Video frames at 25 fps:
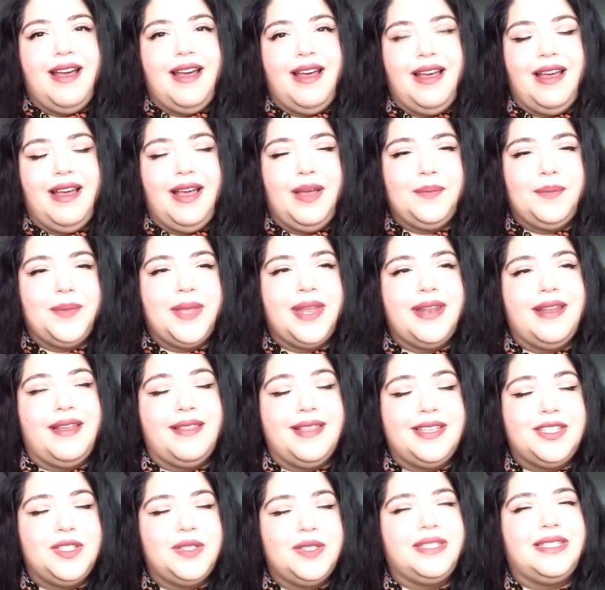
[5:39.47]
Now
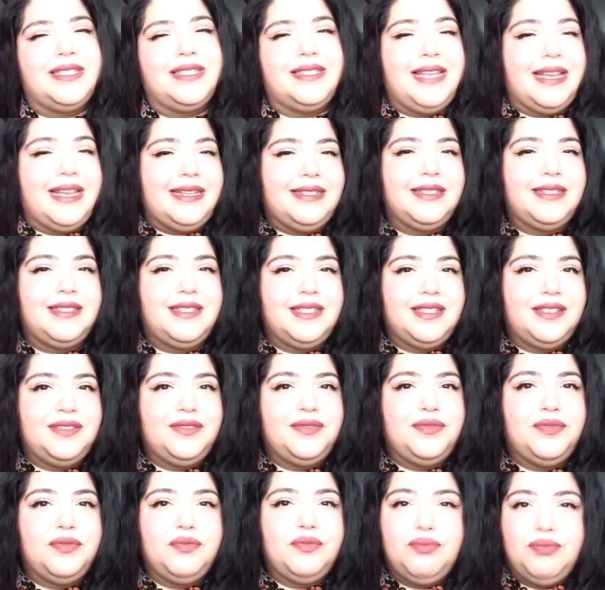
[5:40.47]
this is a
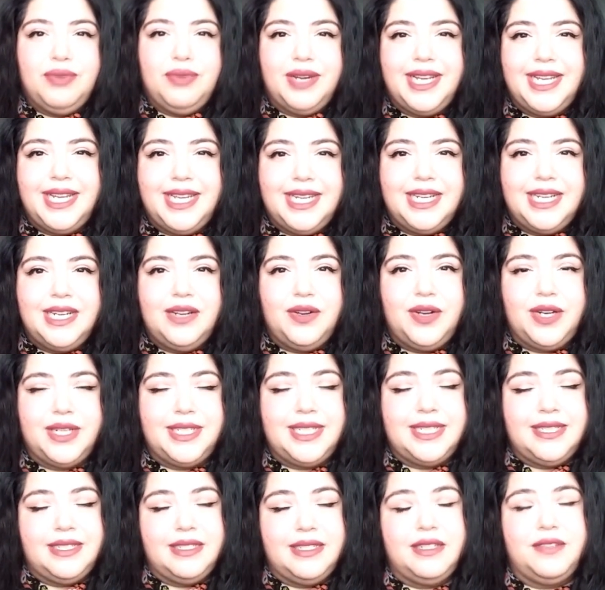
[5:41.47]
tentative read or a
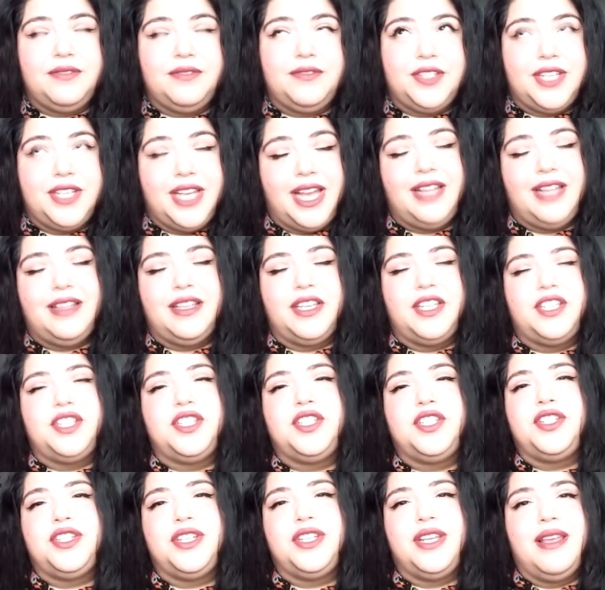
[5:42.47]
tentative
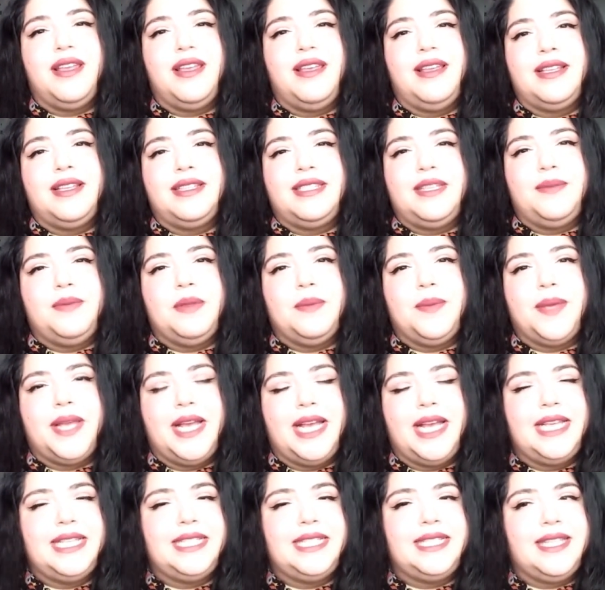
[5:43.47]
challenge simply
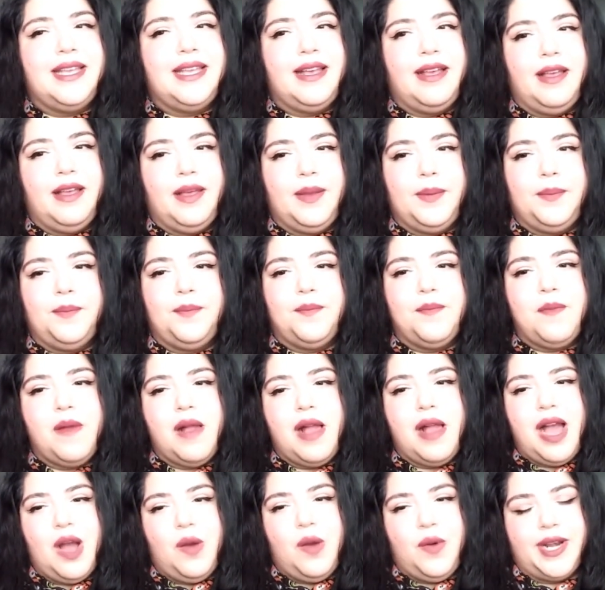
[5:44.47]
because
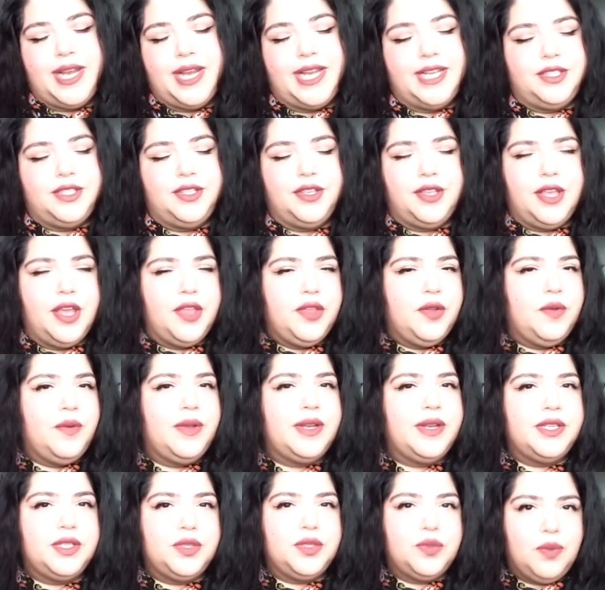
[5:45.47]
I want to get to the other
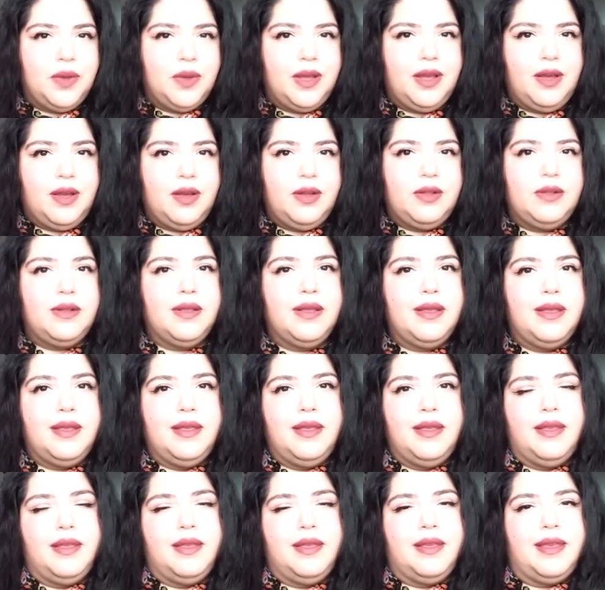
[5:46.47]
one as well,
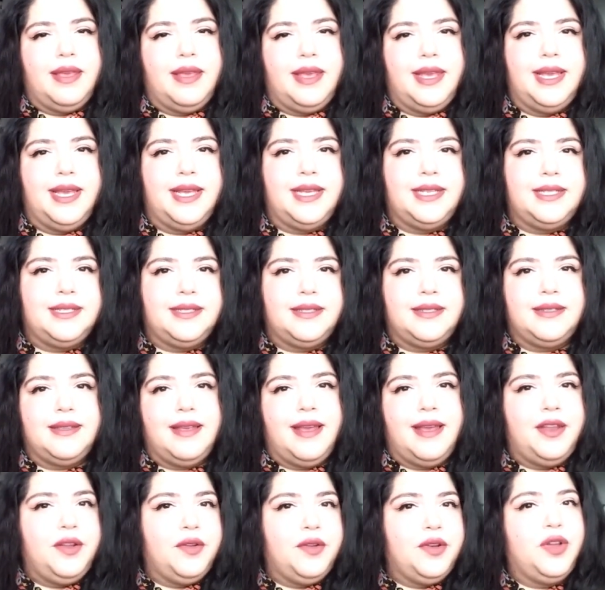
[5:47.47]
and
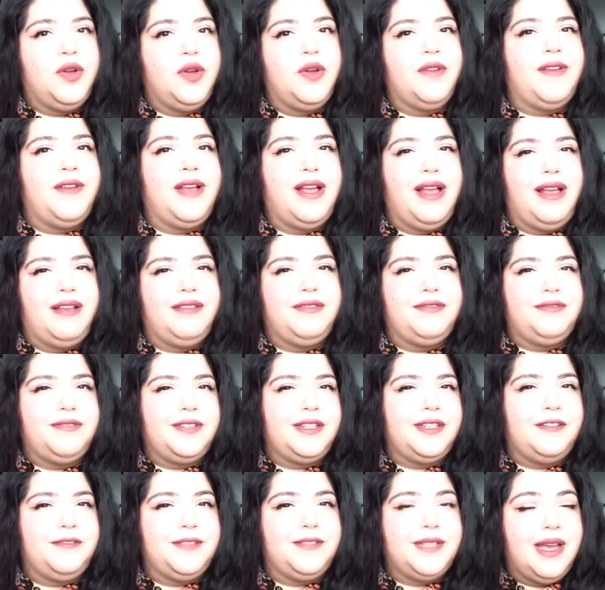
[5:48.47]
I don't know if I'll have
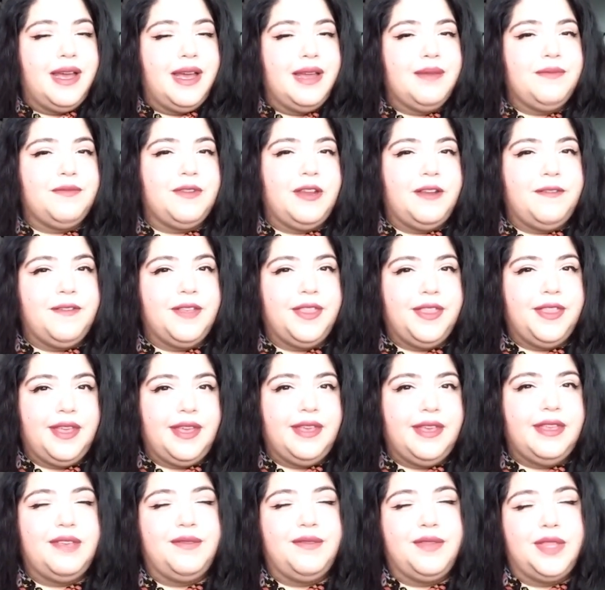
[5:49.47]
enough time for
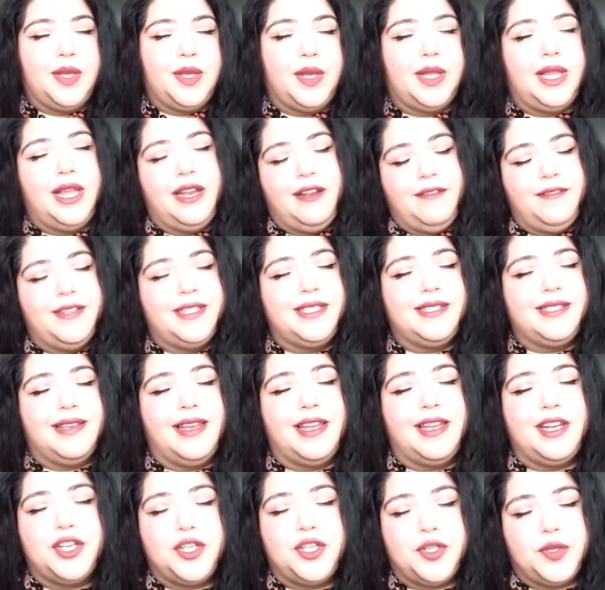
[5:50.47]
everything, even though a lot of it's
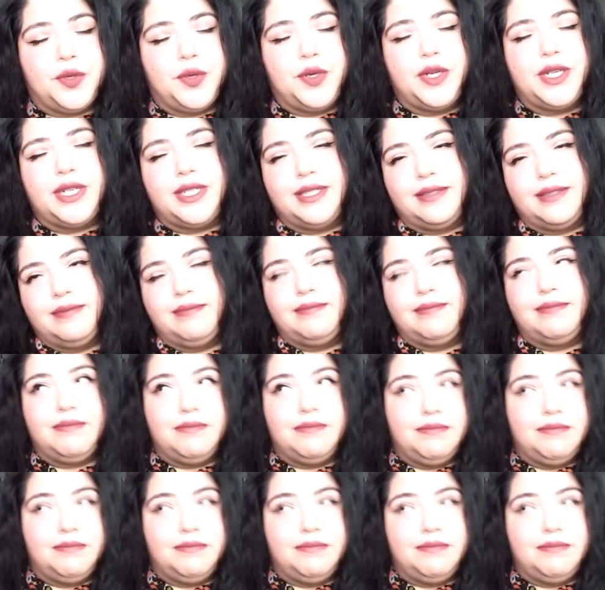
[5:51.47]
kind of short and